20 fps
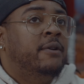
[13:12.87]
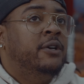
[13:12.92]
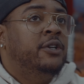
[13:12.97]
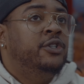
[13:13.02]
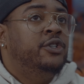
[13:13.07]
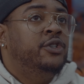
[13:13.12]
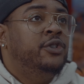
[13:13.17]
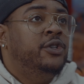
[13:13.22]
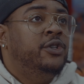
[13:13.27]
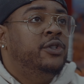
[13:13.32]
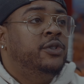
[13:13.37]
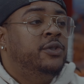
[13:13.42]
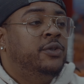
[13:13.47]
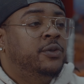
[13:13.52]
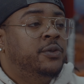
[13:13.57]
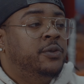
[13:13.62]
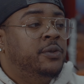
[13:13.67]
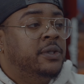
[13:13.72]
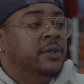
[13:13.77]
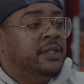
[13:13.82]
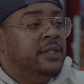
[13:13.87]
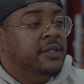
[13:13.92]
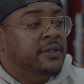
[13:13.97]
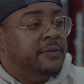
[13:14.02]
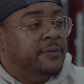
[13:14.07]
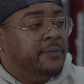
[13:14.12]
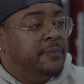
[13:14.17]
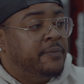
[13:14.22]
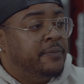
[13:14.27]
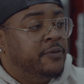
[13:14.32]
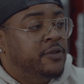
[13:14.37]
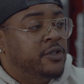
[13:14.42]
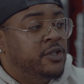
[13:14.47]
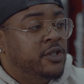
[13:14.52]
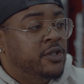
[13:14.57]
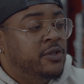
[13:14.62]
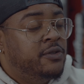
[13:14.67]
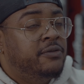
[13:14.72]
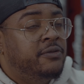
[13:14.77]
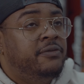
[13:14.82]
do you
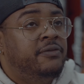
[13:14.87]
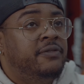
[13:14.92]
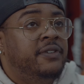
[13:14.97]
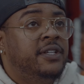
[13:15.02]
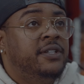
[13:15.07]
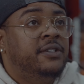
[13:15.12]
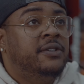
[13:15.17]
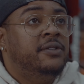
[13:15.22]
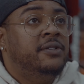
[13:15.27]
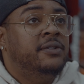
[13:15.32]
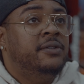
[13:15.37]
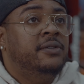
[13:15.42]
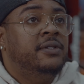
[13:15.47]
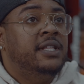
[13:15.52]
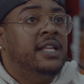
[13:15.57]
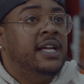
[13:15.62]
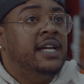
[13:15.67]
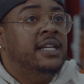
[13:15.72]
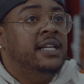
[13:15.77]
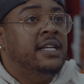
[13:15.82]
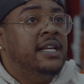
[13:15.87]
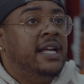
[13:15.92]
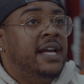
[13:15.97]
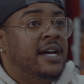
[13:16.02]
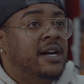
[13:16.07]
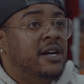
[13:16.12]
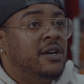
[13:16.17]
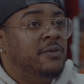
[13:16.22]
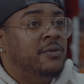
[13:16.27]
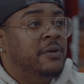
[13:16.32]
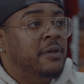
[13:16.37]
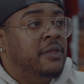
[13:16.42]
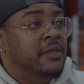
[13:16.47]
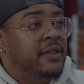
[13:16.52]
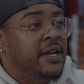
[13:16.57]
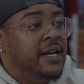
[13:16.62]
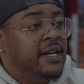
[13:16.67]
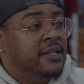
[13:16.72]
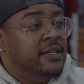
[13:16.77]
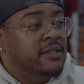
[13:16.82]
feel that now with
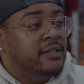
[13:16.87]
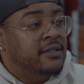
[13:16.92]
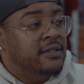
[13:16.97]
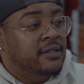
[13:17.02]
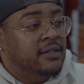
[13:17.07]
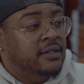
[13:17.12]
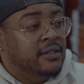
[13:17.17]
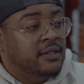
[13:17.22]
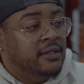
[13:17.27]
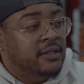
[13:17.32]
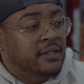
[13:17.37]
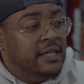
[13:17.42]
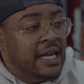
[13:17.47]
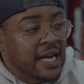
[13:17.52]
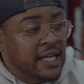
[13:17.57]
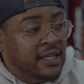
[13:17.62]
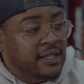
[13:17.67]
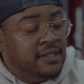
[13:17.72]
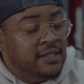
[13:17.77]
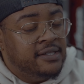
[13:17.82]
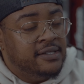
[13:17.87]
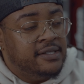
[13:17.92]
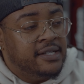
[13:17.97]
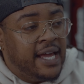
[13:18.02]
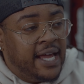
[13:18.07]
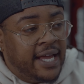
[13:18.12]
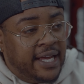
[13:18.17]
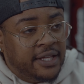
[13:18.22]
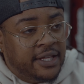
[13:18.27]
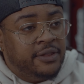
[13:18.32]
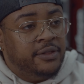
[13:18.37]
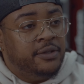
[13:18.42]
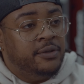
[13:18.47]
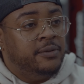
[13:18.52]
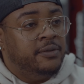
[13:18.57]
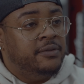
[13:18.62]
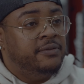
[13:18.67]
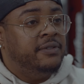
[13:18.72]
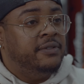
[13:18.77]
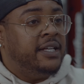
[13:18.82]
that knowledge gained through
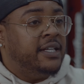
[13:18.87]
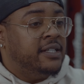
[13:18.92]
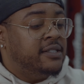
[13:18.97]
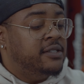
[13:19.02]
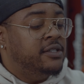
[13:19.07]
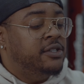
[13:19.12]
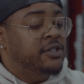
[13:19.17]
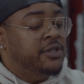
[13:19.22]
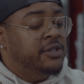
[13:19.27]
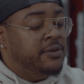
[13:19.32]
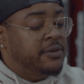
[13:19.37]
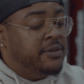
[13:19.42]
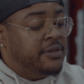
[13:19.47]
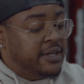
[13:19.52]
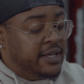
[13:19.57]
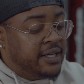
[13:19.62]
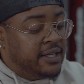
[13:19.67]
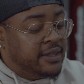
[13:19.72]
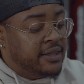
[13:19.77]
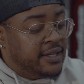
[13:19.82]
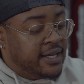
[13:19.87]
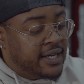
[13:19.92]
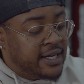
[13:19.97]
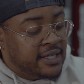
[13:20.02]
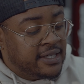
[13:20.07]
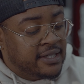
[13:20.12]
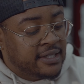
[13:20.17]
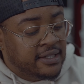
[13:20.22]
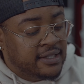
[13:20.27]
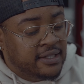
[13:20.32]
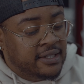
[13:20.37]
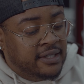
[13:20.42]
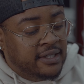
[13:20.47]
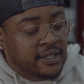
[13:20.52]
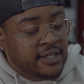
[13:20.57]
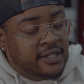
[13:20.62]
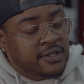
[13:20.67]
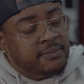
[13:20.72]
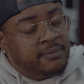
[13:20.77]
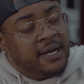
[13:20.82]
reflection, do you think that
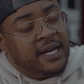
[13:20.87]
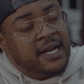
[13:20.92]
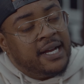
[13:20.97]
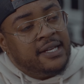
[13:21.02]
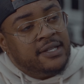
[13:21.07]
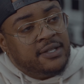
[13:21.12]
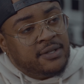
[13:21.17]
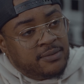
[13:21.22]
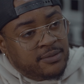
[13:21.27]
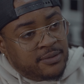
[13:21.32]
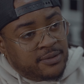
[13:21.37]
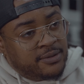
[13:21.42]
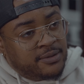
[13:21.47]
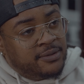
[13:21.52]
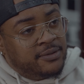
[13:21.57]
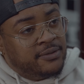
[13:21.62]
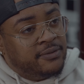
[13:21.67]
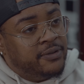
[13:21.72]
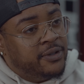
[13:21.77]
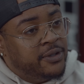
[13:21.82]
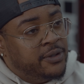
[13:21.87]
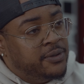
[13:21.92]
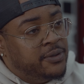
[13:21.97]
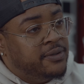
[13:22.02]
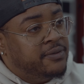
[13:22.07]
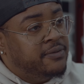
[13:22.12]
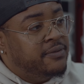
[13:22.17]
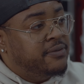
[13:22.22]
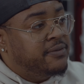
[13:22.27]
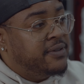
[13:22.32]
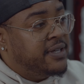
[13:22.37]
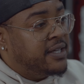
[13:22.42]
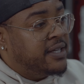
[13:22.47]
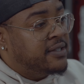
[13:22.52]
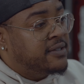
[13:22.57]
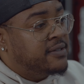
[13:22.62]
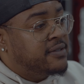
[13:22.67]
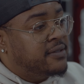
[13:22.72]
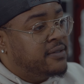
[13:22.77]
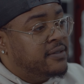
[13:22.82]
it's possible for you to
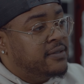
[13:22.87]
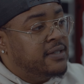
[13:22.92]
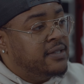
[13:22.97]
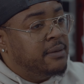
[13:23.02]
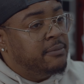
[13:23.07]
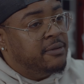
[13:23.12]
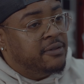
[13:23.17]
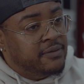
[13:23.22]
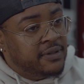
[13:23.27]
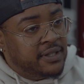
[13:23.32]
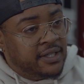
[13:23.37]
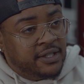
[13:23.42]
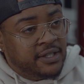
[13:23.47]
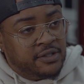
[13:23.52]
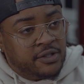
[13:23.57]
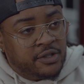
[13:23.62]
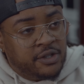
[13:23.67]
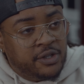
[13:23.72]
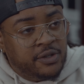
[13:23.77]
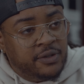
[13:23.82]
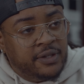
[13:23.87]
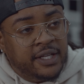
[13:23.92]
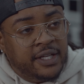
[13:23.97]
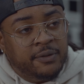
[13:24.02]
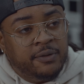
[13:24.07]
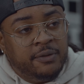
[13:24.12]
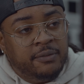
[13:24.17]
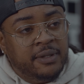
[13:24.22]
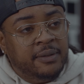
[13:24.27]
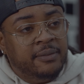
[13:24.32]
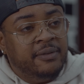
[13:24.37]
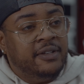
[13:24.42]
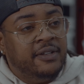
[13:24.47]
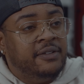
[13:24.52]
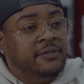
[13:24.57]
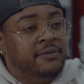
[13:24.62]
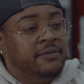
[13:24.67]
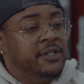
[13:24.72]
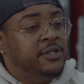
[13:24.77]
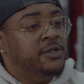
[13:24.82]
fix some of these, or do you think it would be
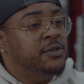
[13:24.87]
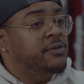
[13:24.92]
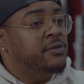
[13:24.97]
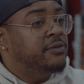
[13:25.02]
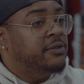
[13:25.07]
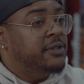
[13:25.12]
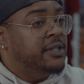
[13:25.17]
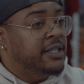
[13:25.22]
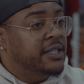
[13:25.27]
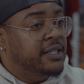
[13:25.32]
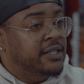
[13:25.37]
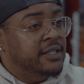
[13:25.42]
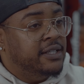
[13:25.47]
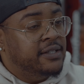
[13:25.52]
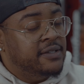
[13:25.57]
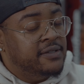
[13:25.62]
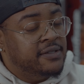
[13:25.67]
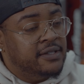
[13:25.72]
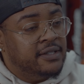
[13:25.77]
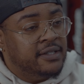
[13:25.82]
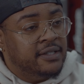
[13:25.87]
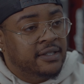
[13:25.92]
beneficial for you to these